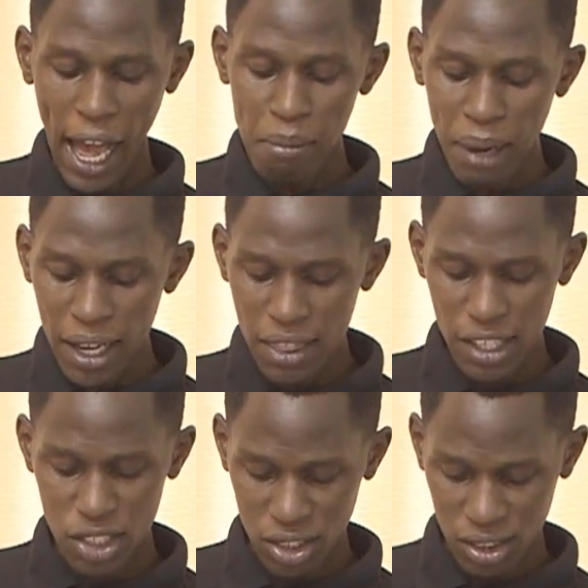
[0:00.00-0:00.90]
Among
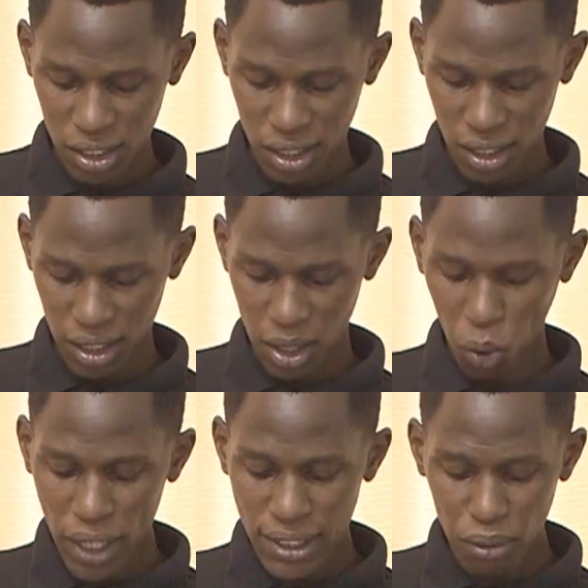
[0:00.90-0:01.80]
these
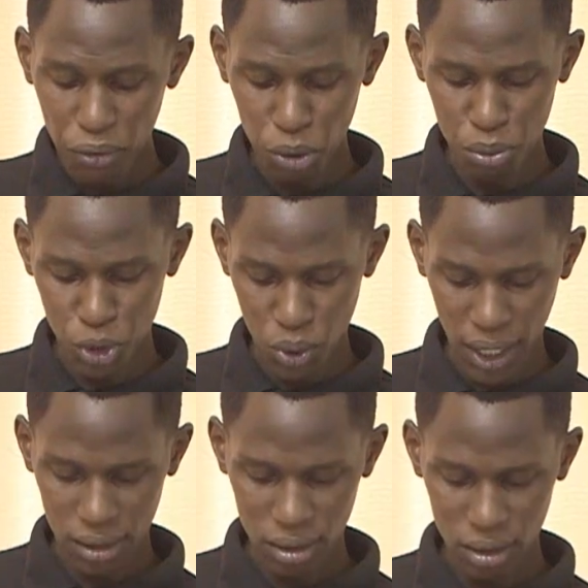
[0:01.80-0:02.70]
were some from
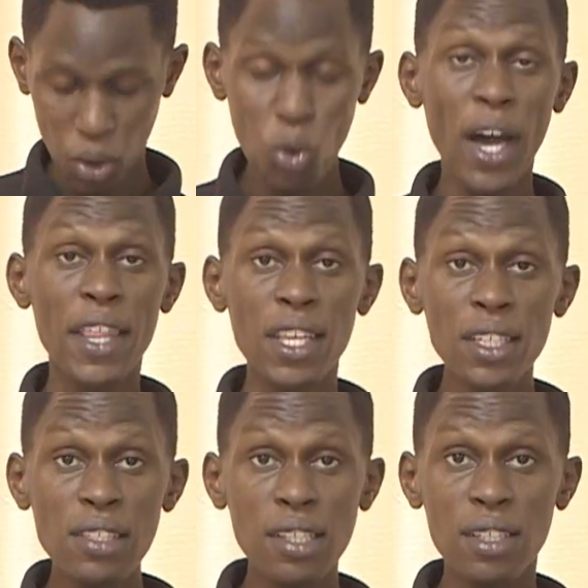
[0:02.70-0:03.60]
Judah. Who are
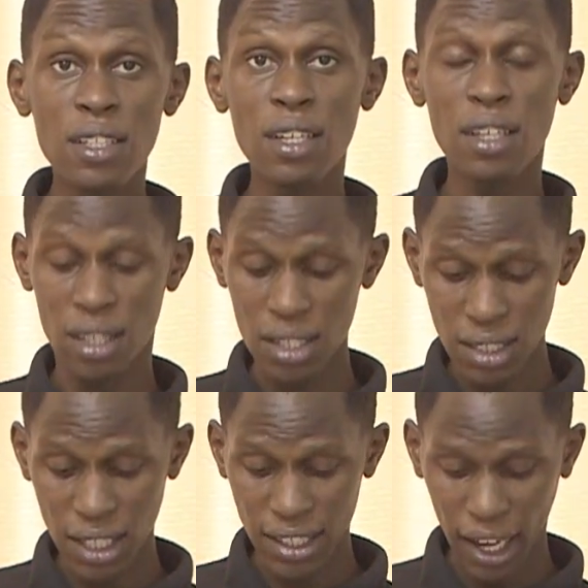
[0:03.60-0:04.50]
this? This
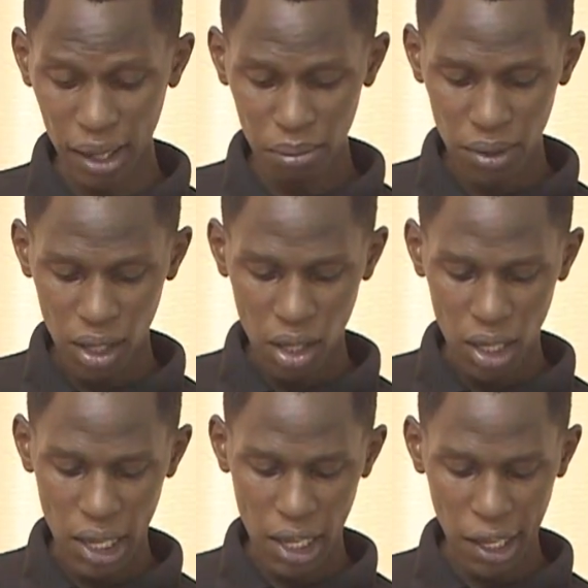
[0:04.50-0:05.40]
is a time
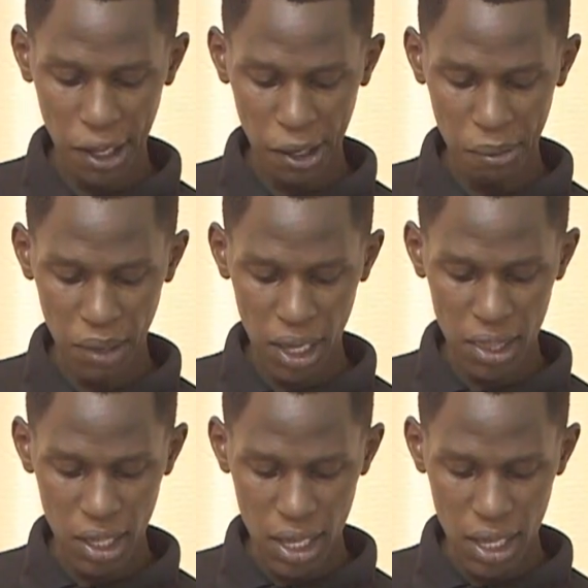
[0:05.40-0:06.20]
in the